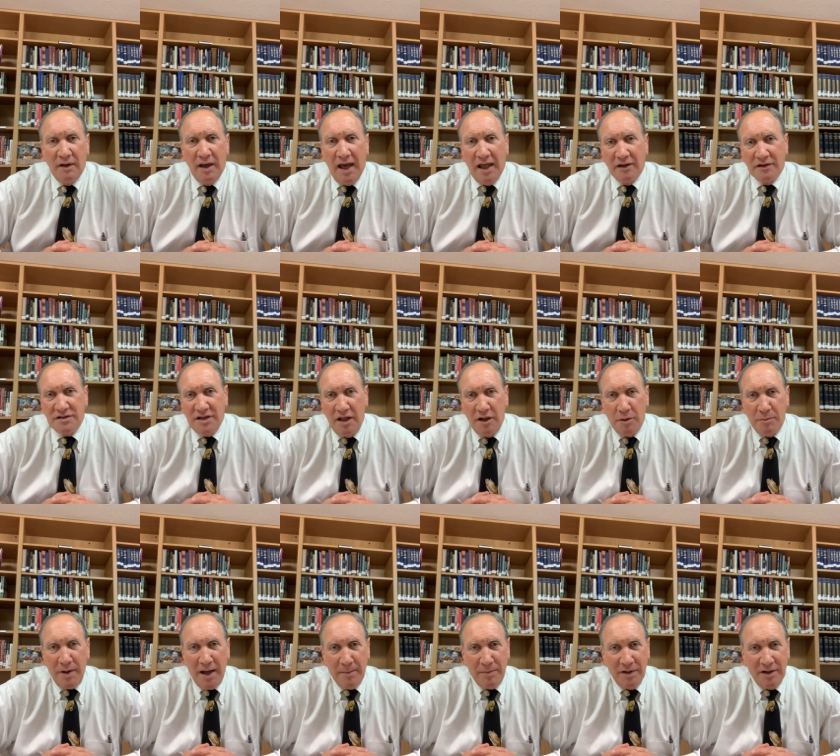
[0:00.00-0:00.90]
Alexander
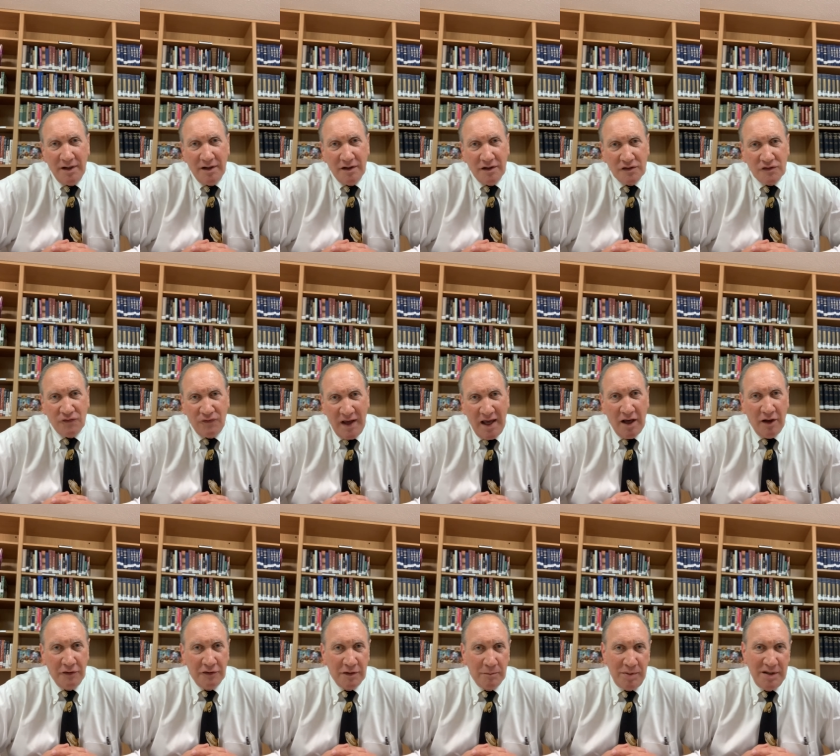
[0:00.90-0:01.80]
Papaderos
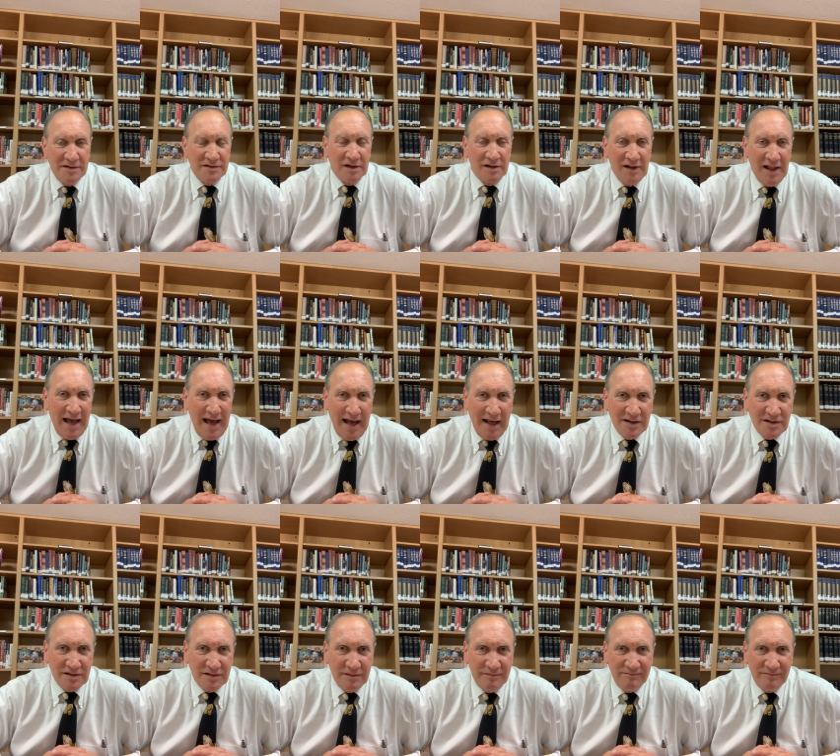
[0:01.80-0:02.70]
found a piece of
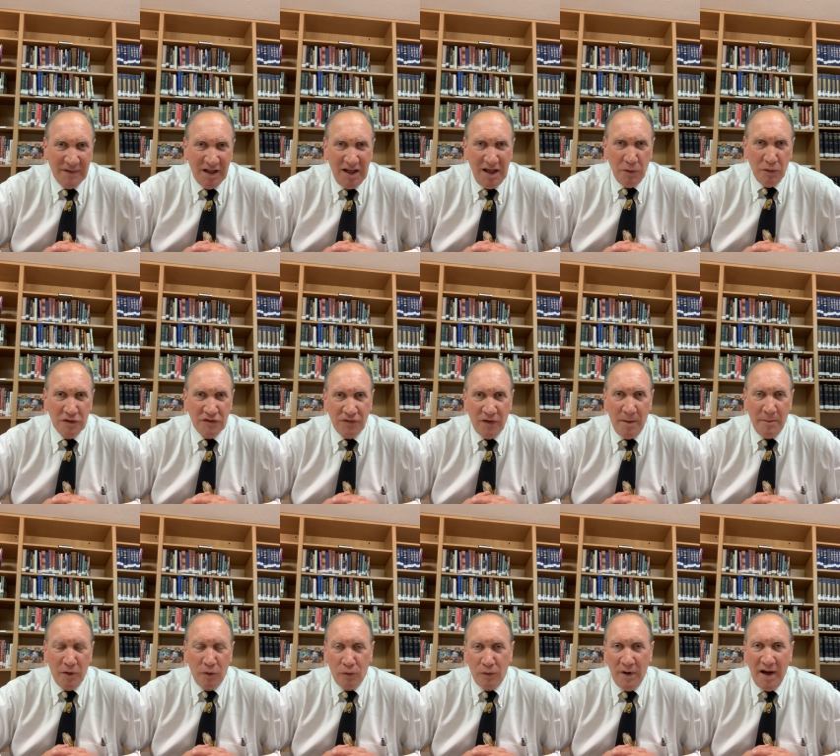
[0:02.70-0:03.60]
glass. It was
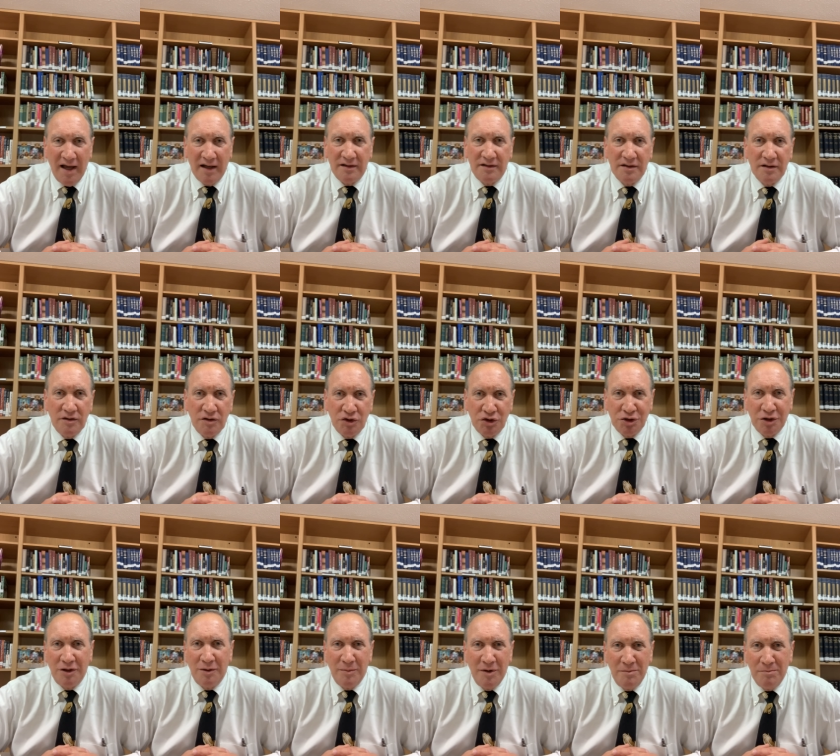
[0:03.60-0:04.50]
from a wrecked
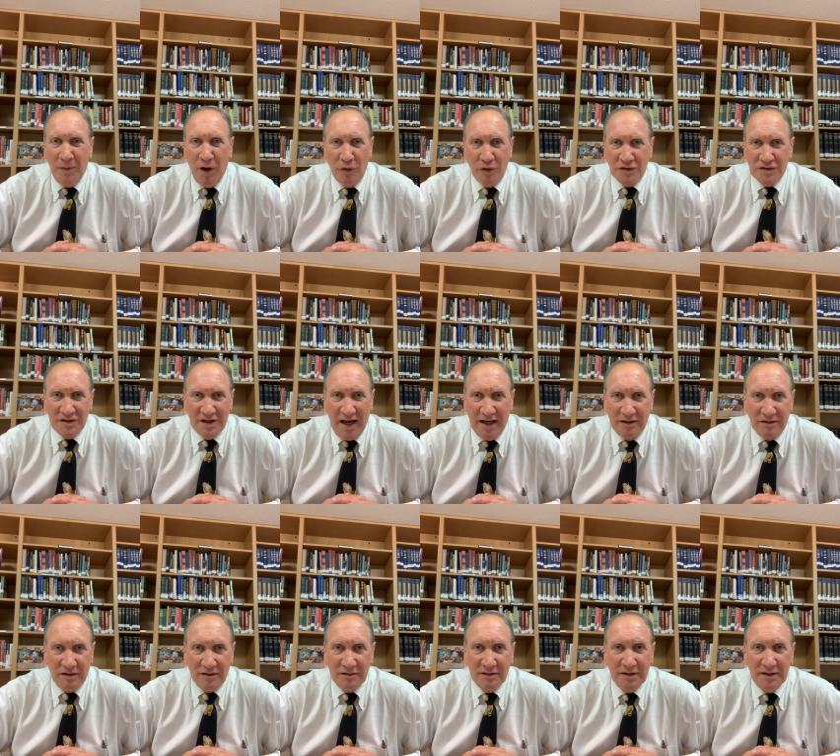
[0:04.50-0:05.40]
German
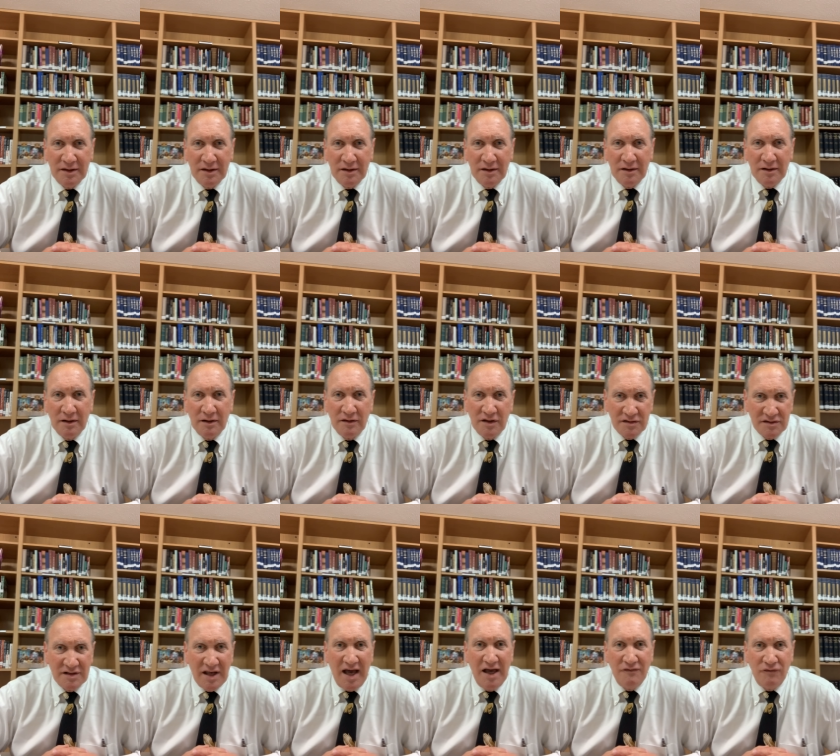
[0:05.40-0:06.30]
motorcycle the
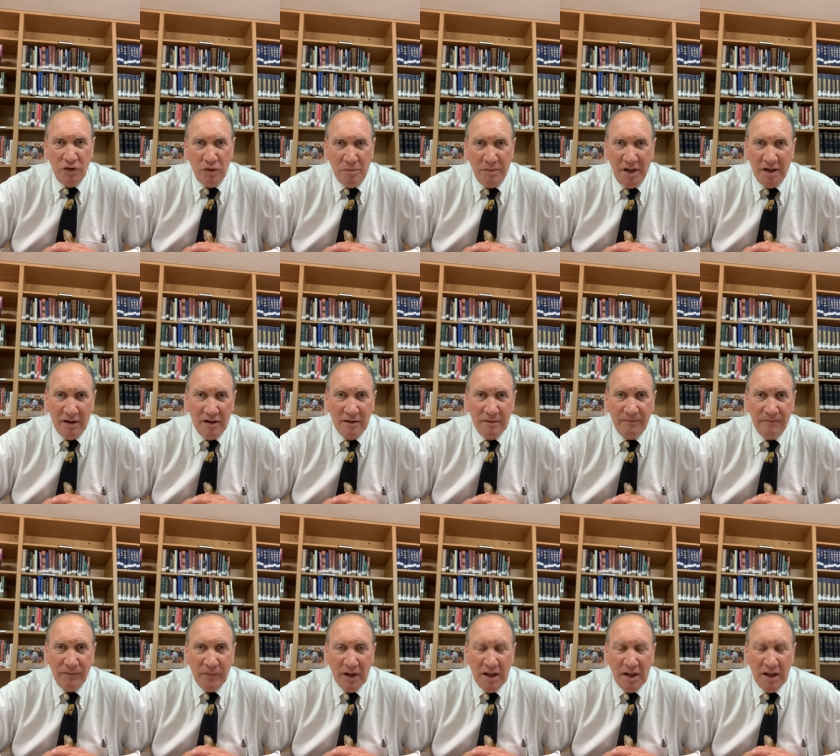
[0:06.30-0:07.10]
side view mirror.